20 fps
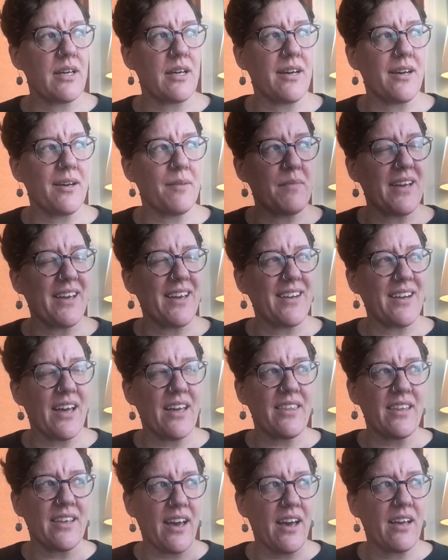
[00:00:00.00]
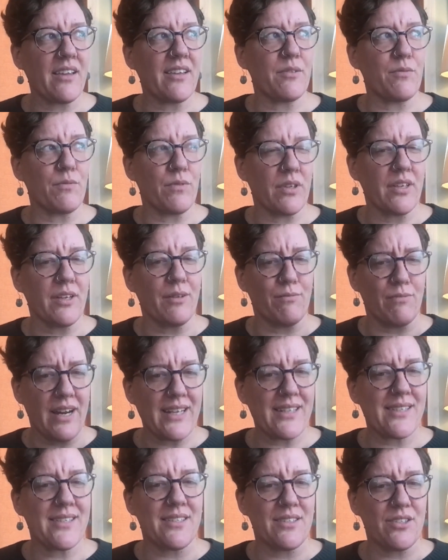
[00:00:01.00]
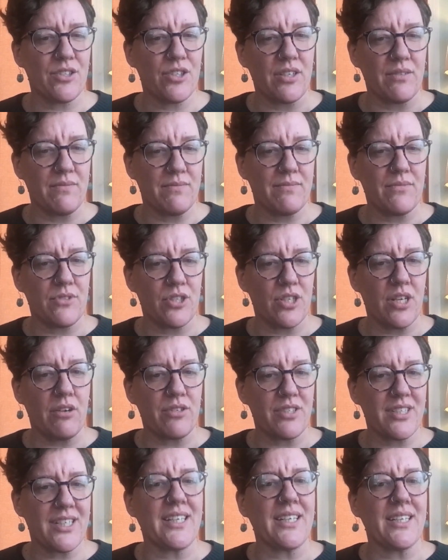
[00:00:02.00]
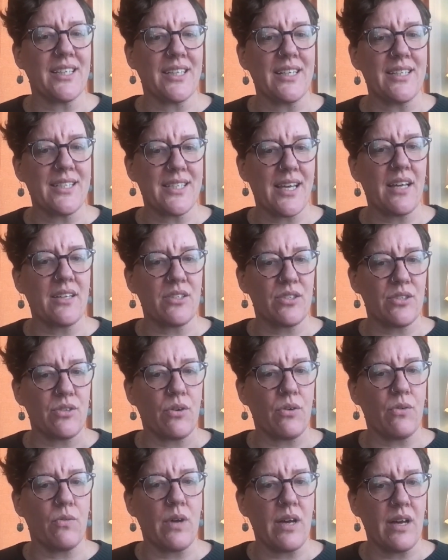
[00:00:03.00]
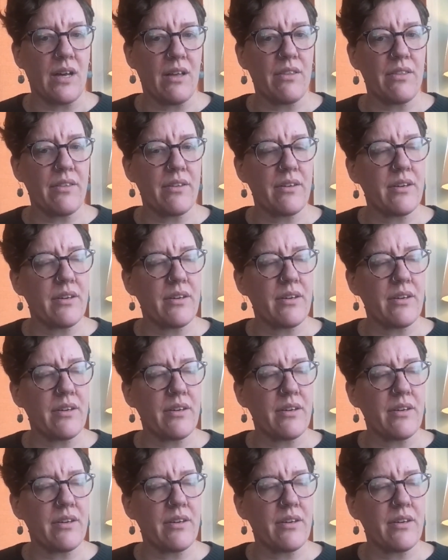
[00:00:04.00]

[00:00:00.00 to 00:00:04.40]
And I think Helen really writes, she articulates that so well.